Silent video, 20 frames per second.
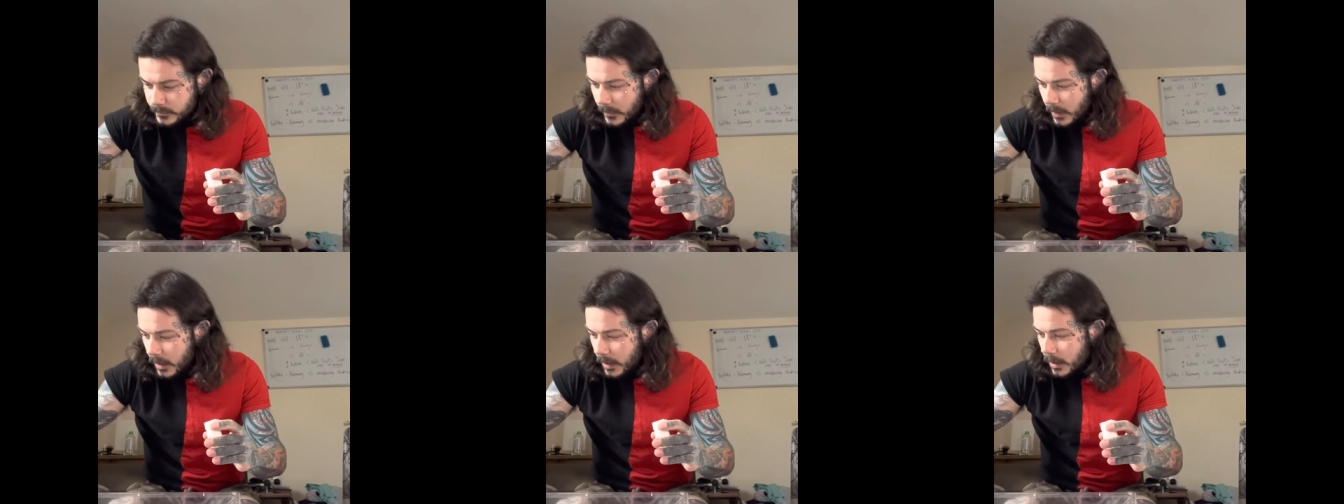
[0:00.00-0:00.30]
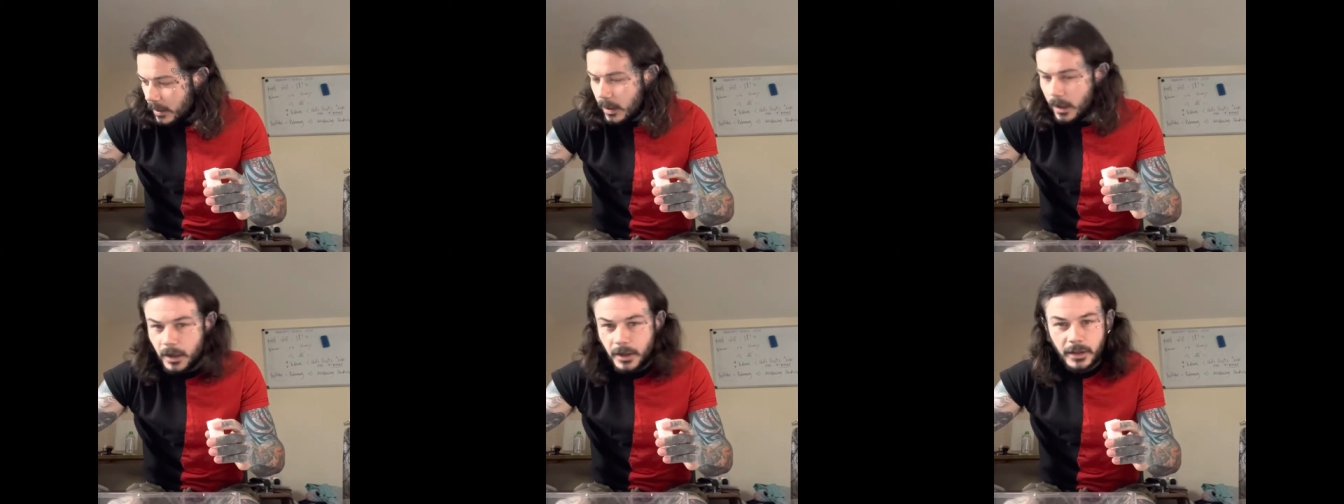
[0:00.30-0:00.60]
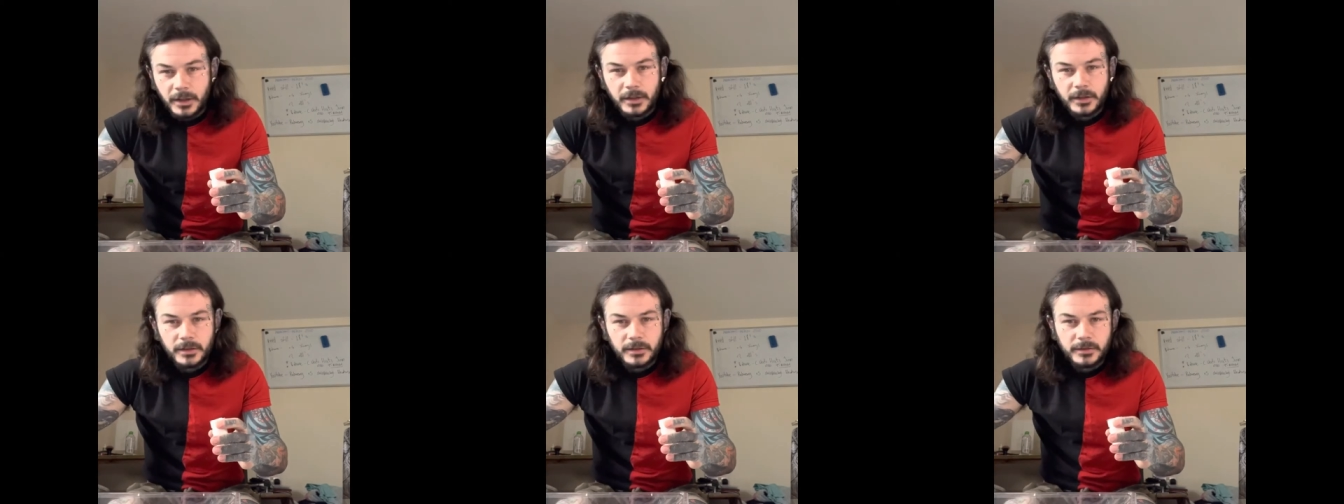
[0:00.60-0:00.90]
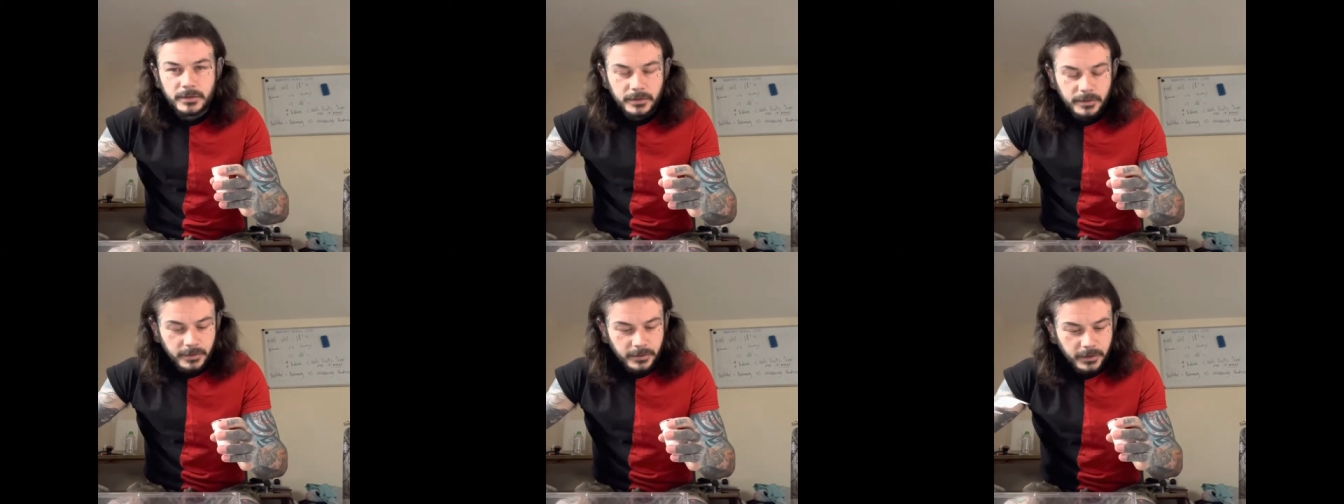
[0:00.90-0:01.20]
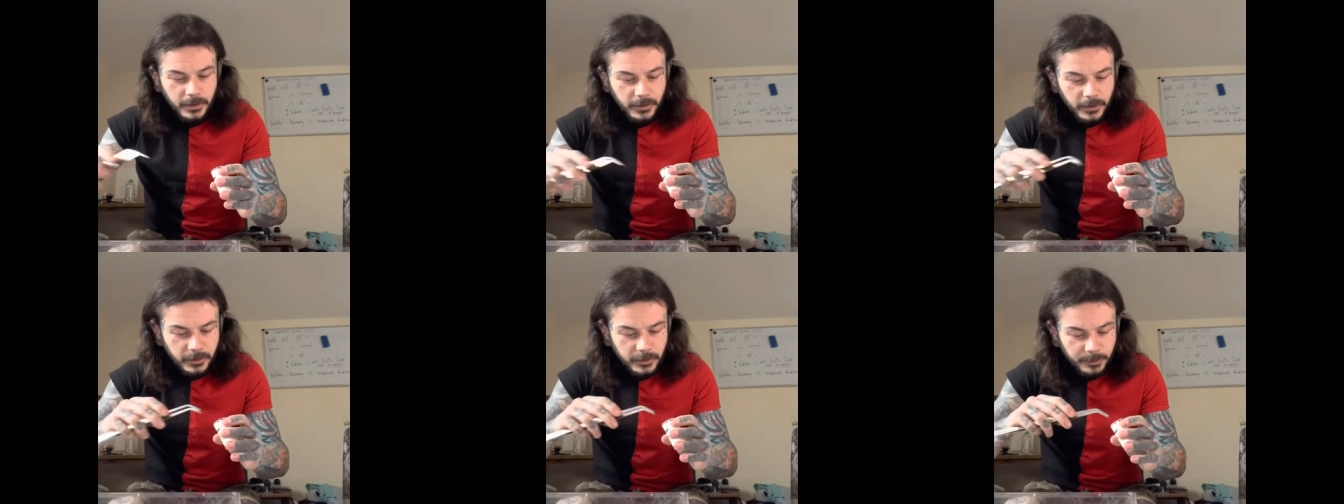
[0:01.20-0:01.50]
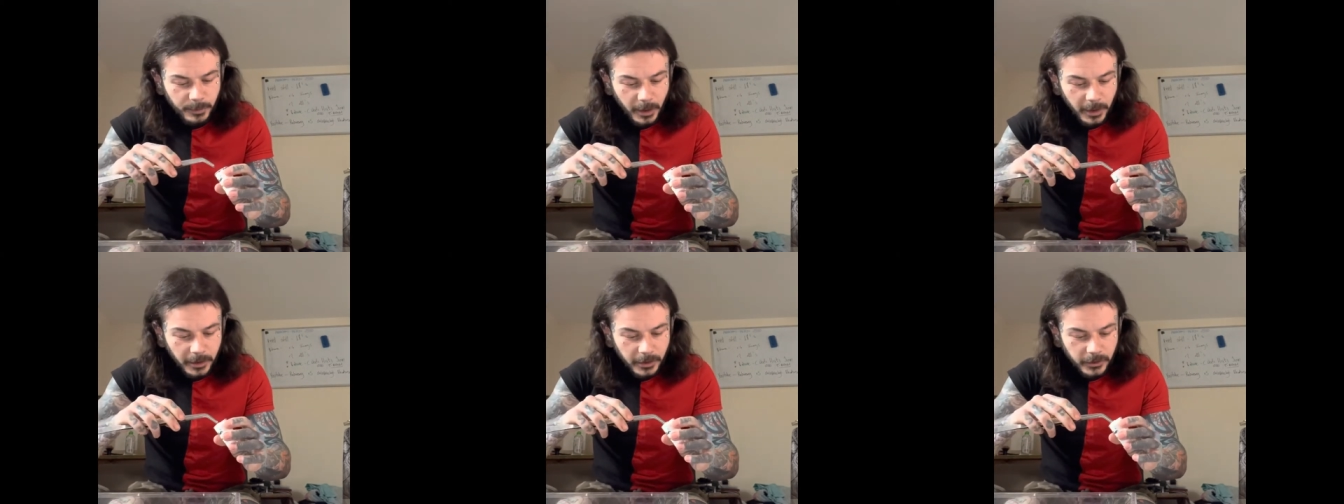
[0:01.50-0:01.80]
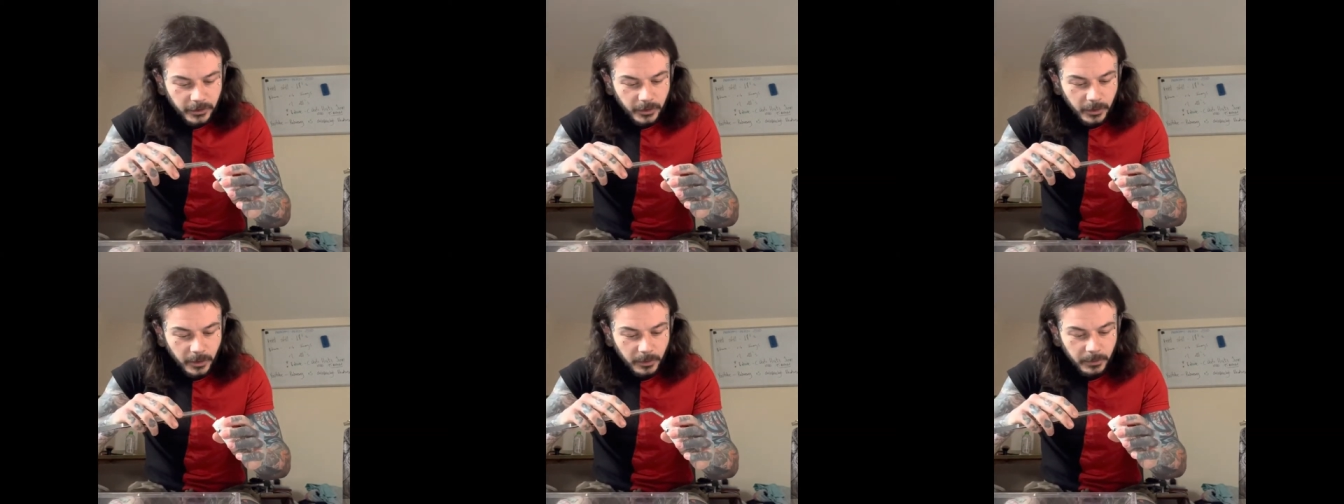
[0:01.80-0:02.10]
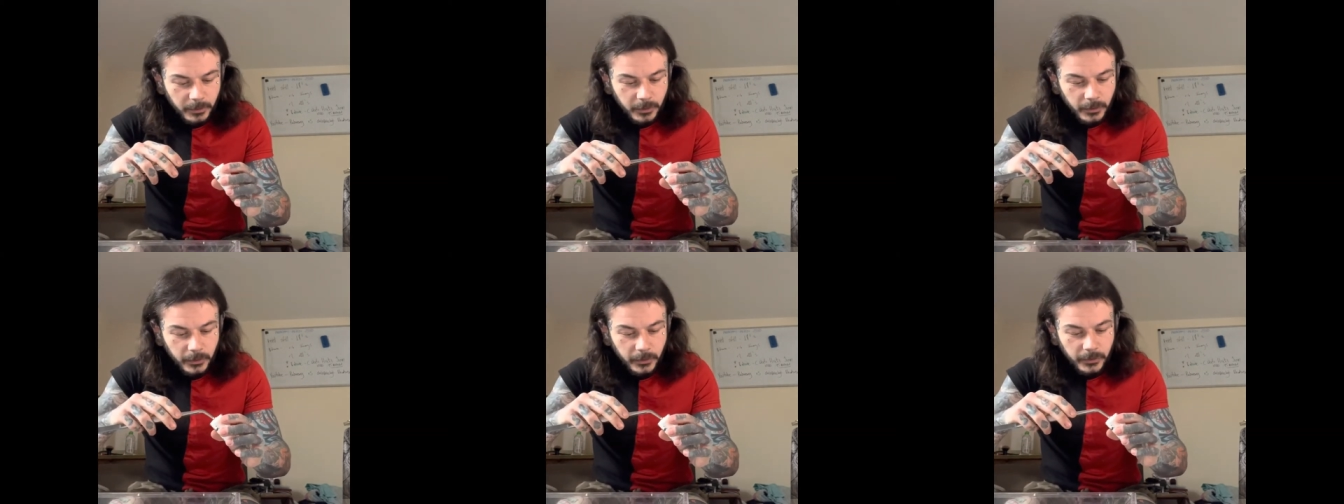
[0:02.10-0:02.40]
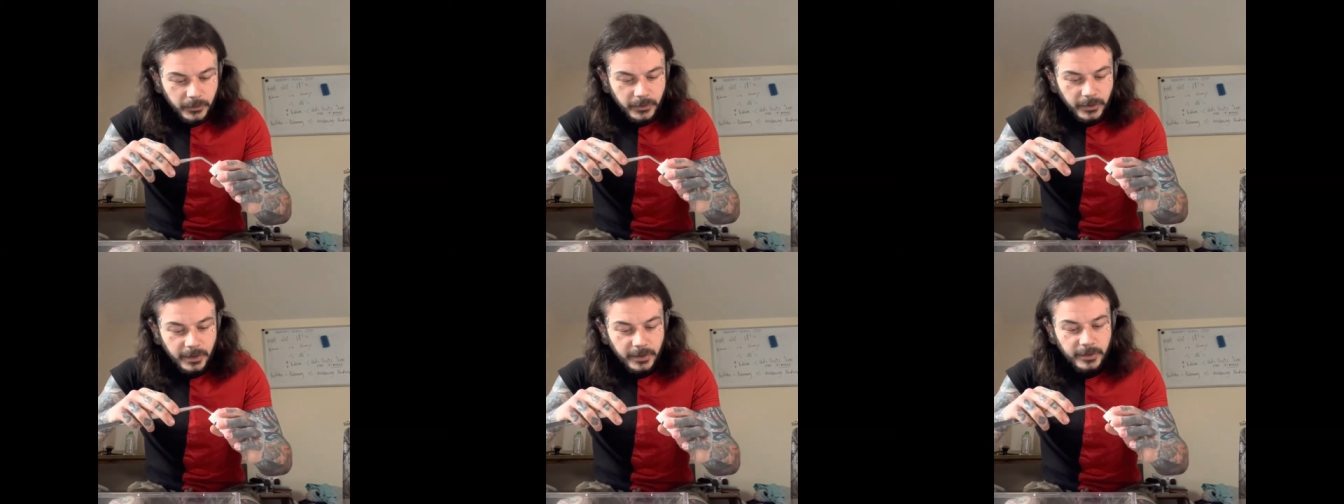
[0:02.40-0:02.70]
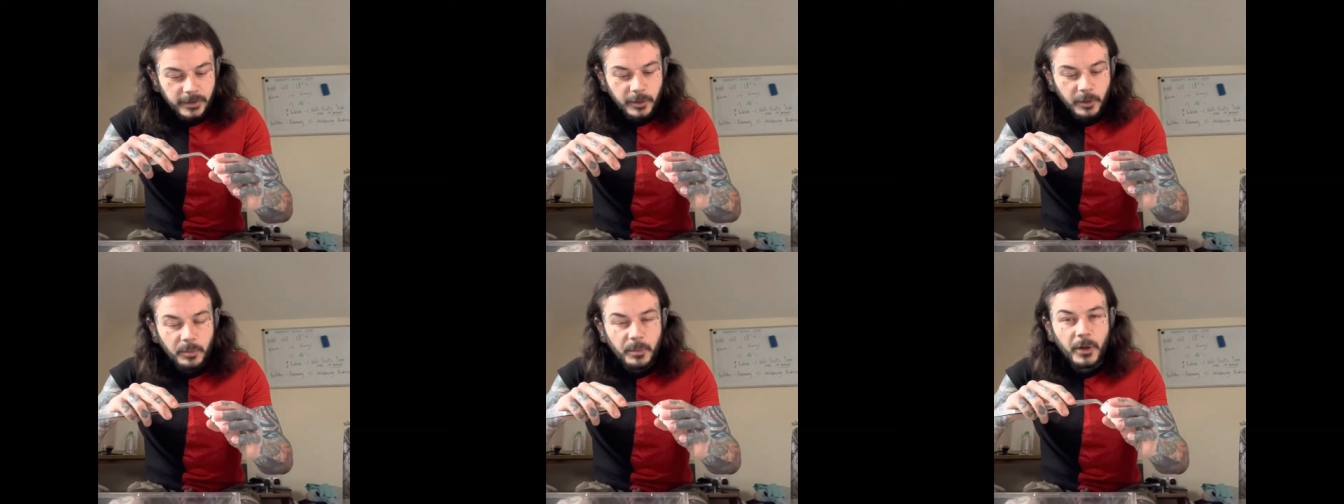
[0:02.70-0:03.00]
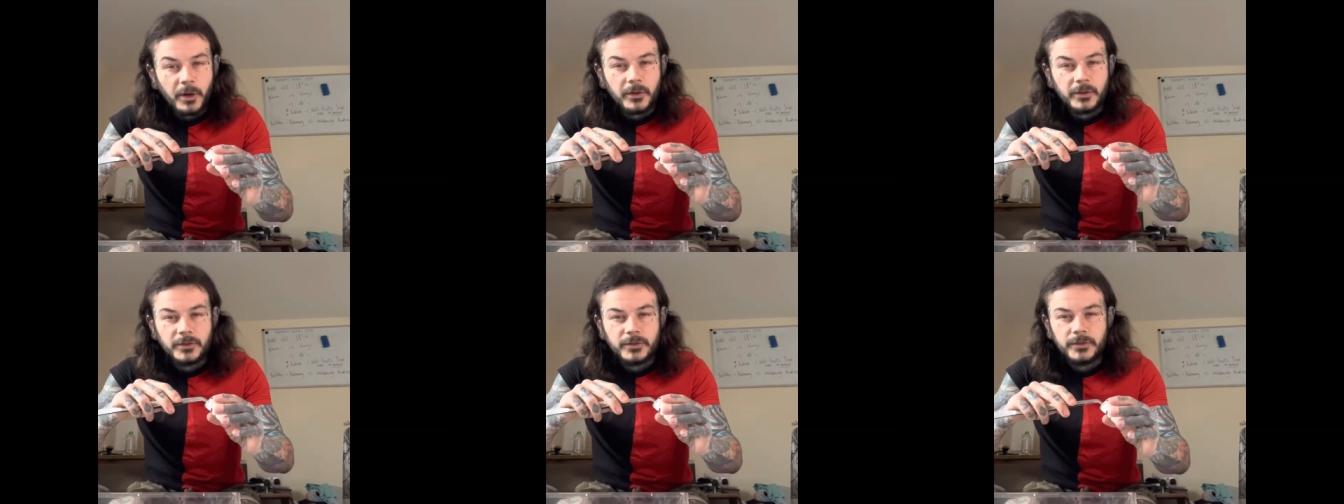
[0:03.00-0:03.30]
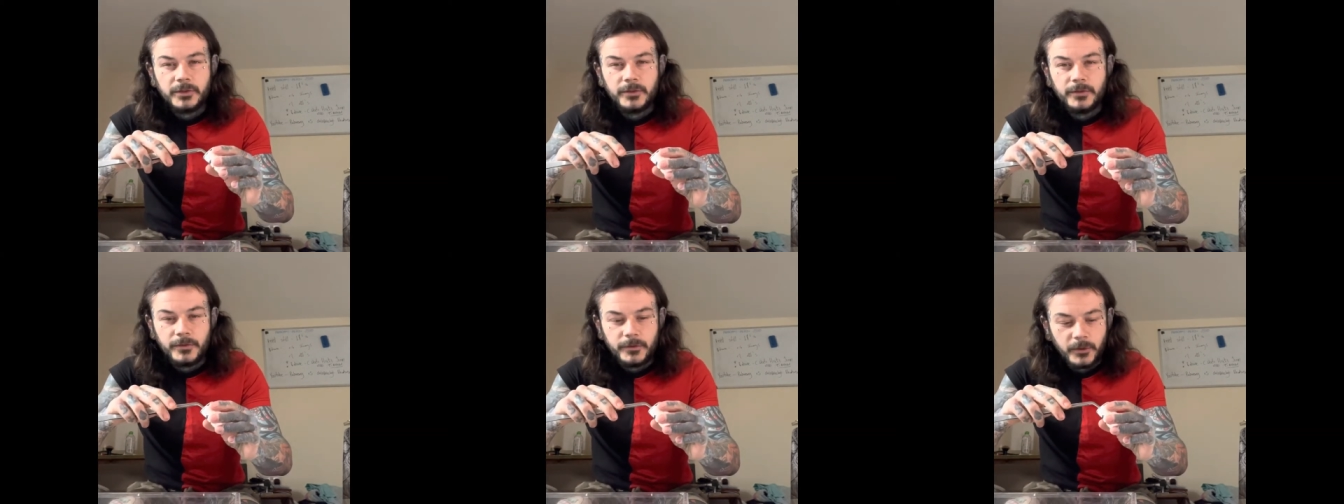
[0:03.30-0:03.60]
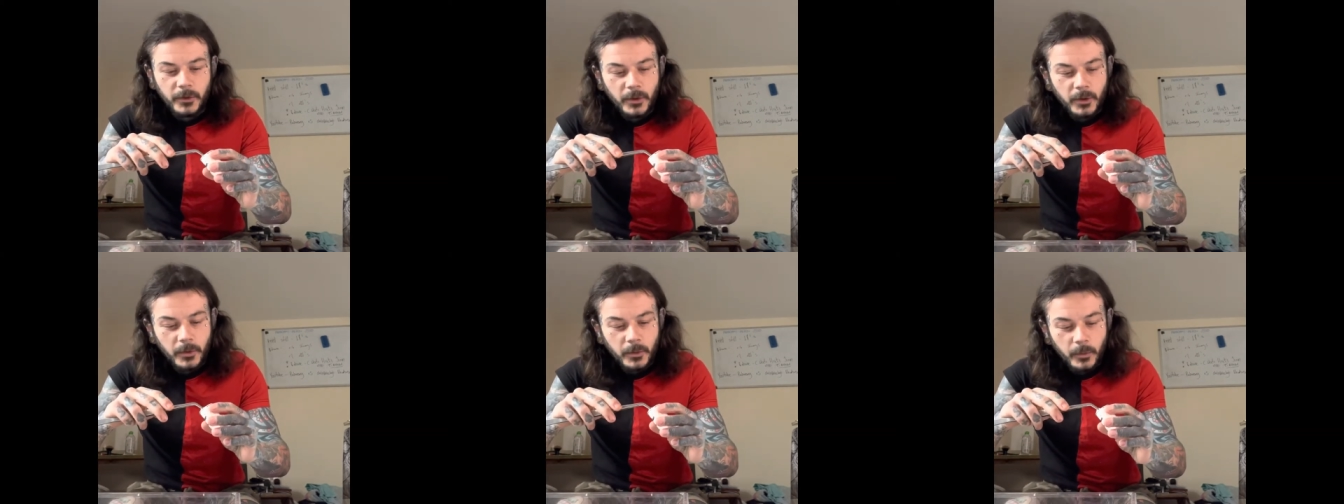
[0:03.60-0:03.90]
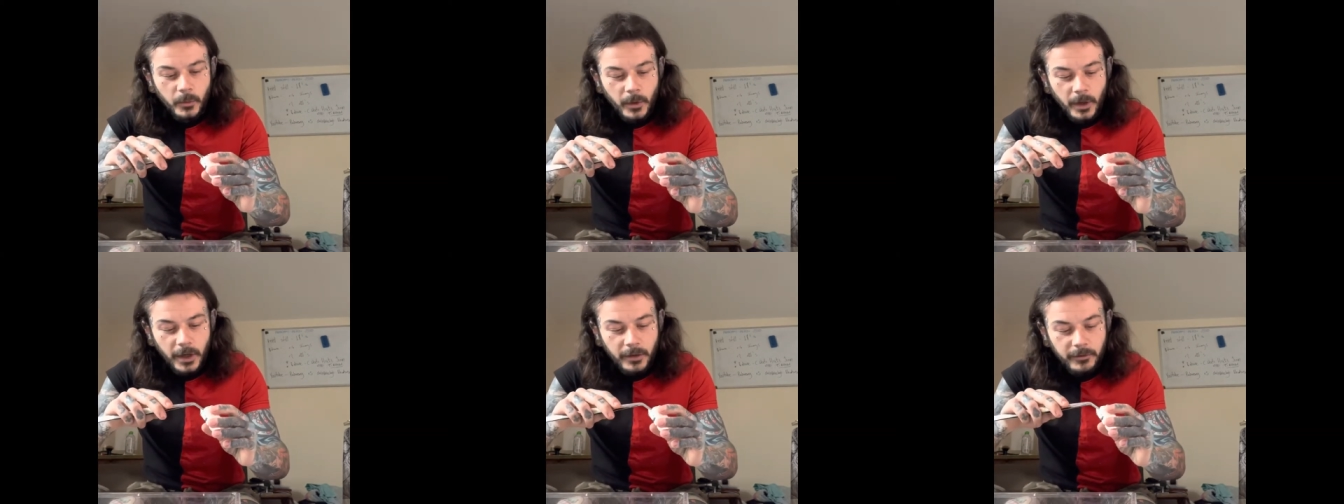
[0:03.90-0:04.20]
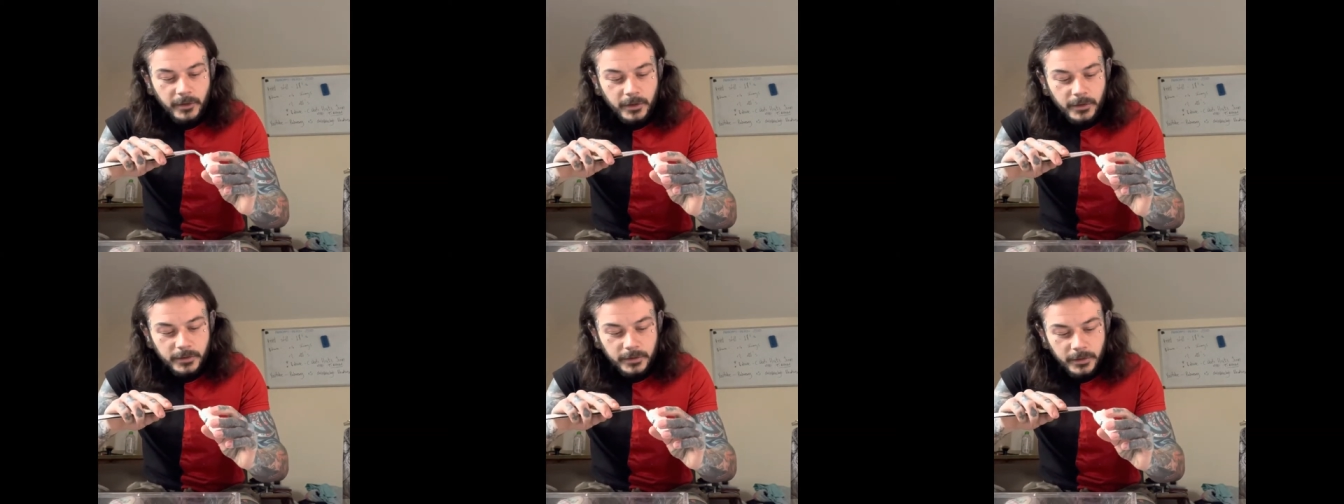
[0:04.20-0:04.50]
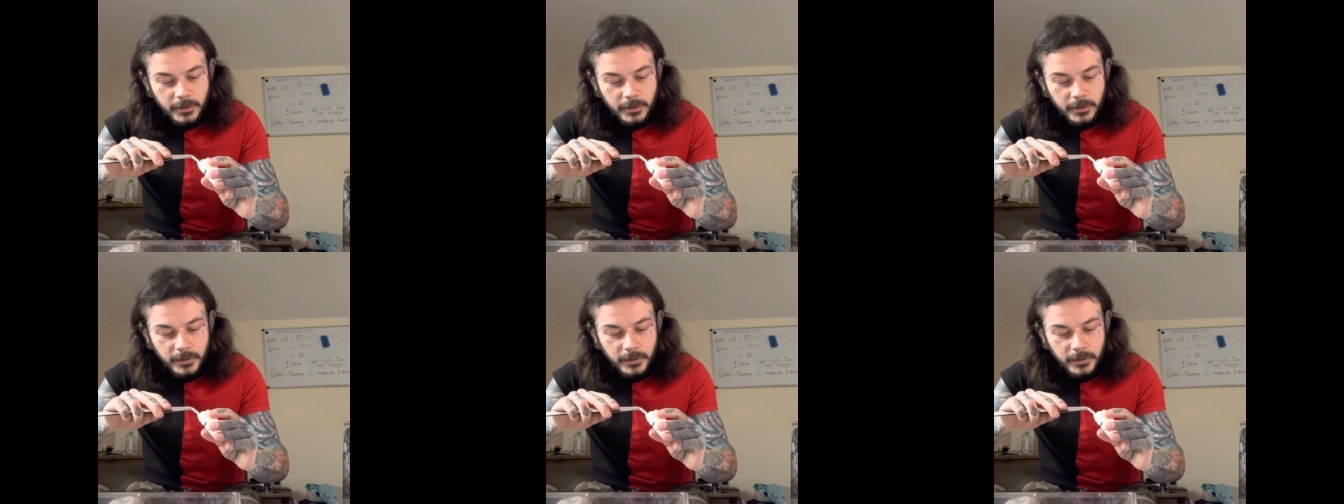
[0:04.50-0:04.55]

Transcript: I like that the spider shop use these little pots for whatever